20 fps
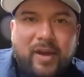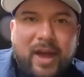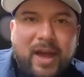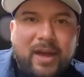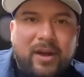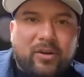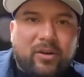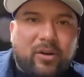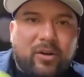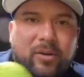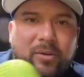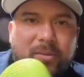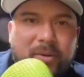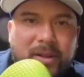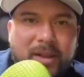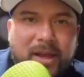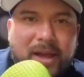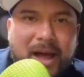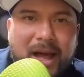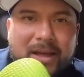ankle,
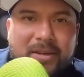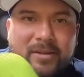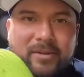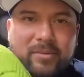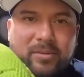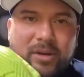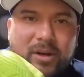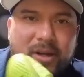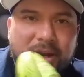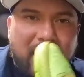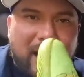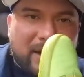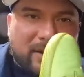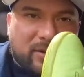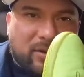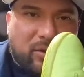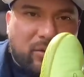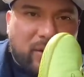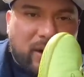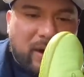and they got some good ass
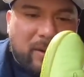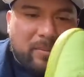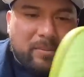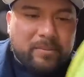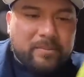grip.